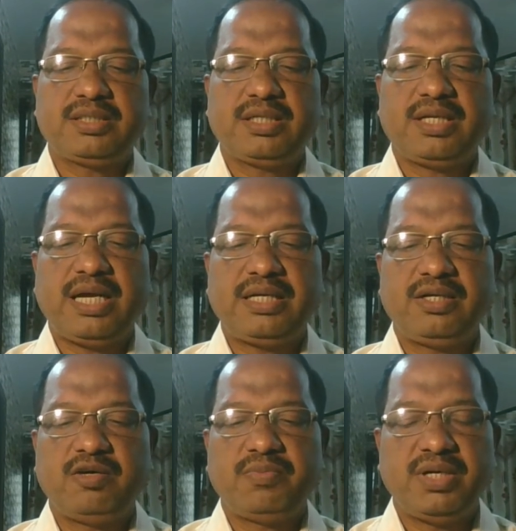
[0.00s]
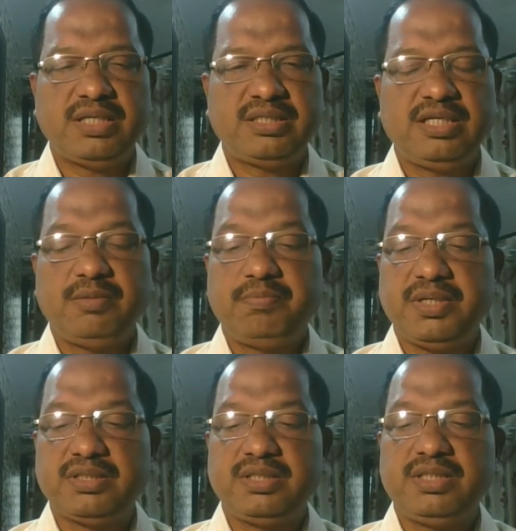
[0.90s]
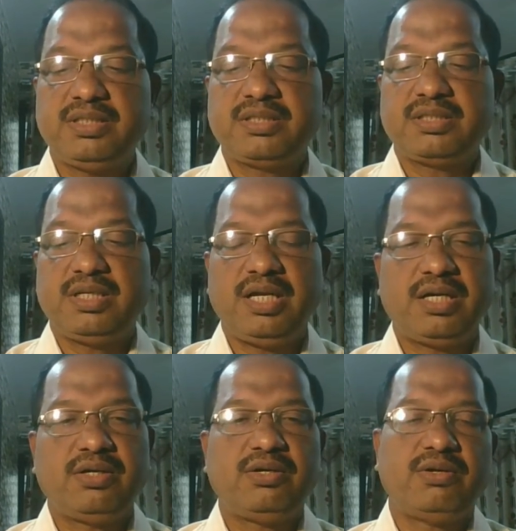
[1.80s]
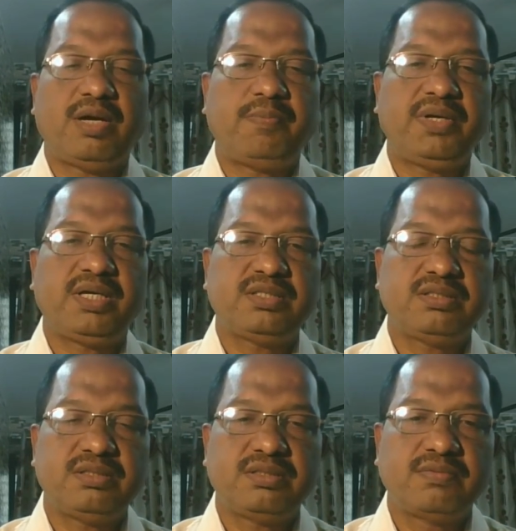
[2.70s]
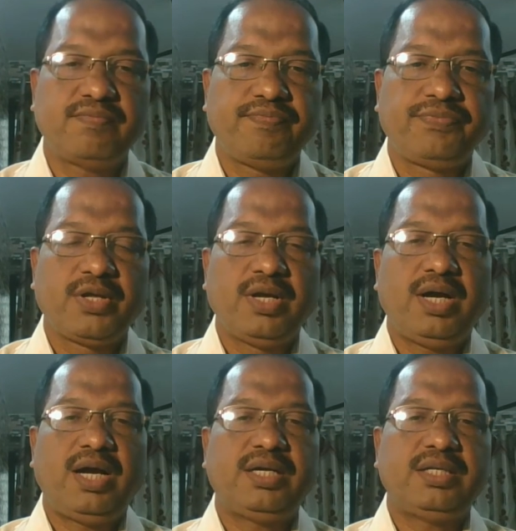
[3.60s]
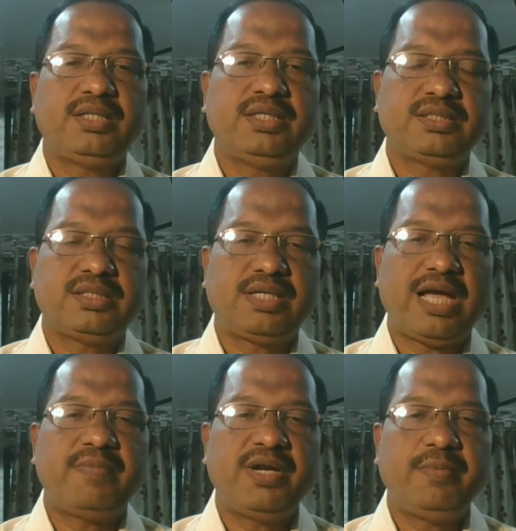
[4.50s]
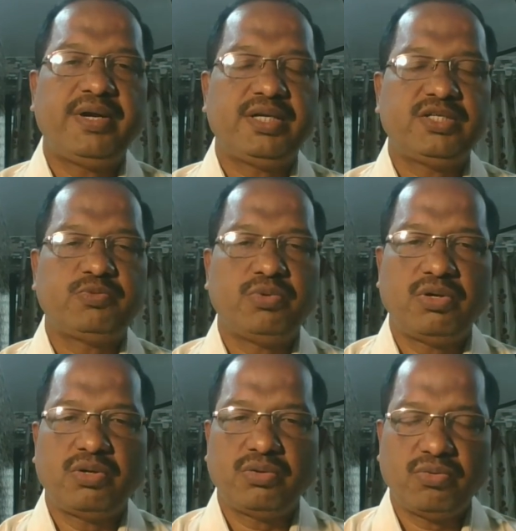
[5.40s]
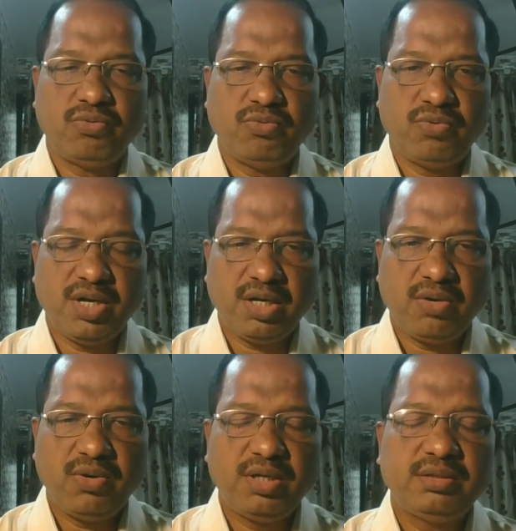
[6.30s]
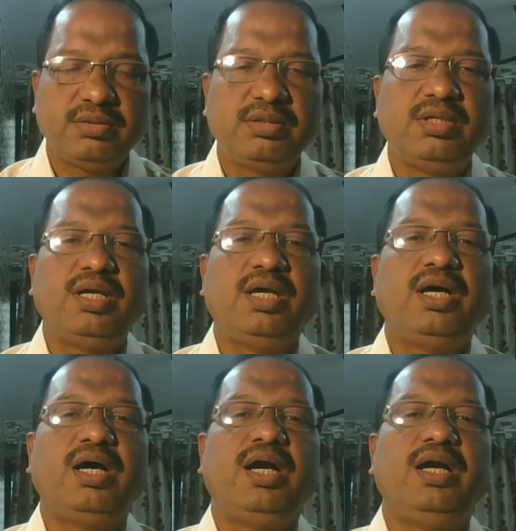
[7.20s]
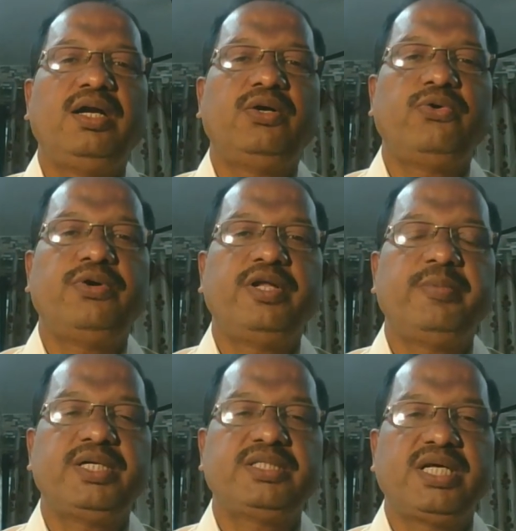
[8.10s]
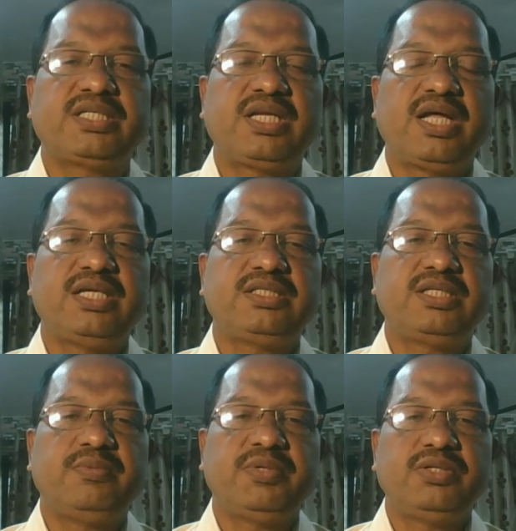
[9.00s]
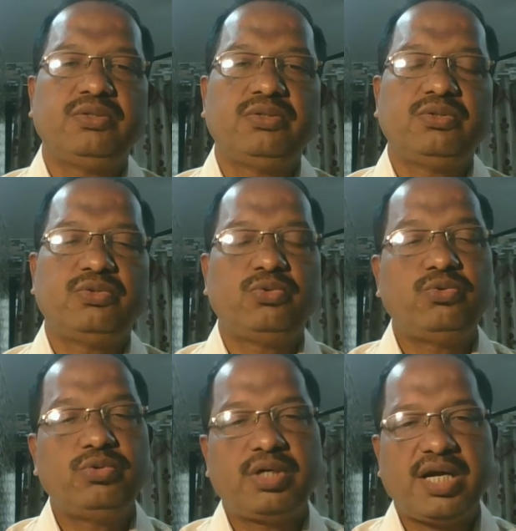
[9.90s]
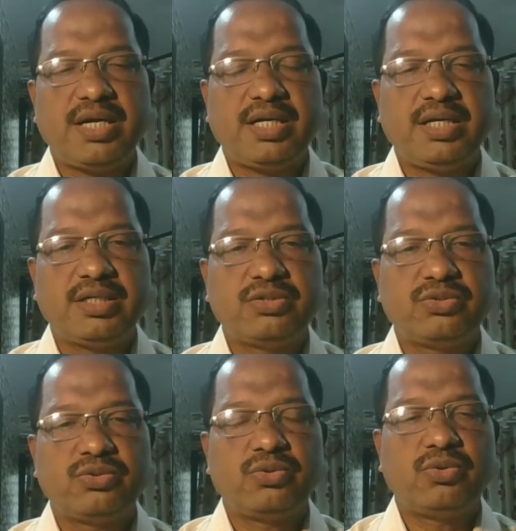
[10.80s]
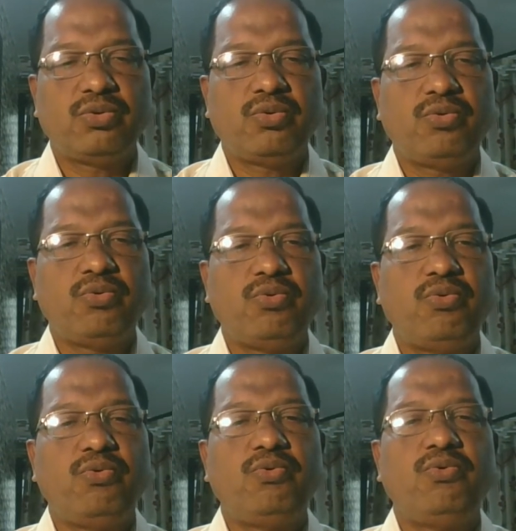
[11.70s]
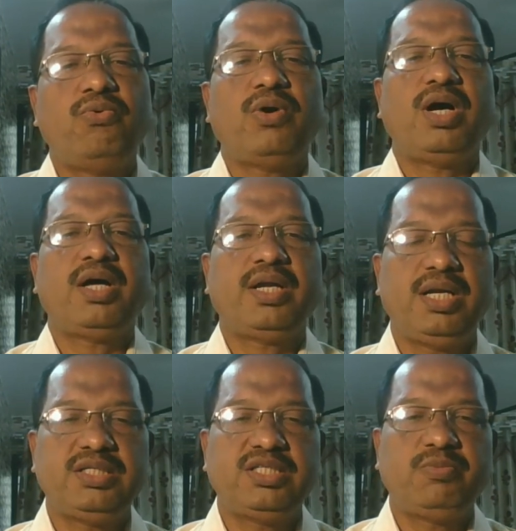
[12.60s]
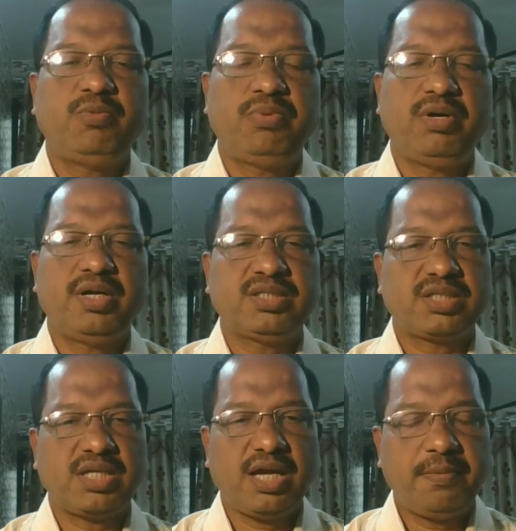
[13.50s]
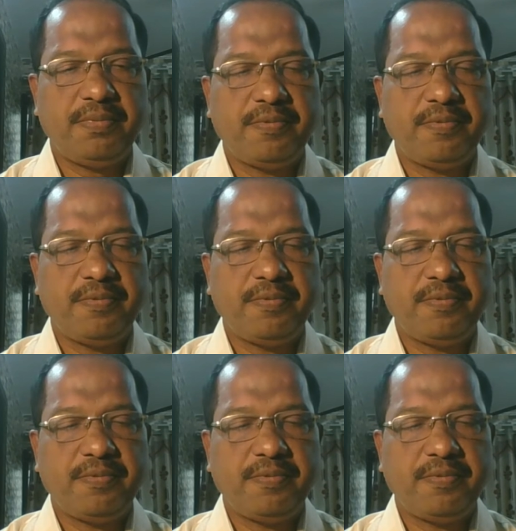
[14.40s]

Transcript: writing of essay, thesis, letter or applications, and this time limit is for 1 hour, and 20 minutes extra is given to the candidates who are eligible for a scribe.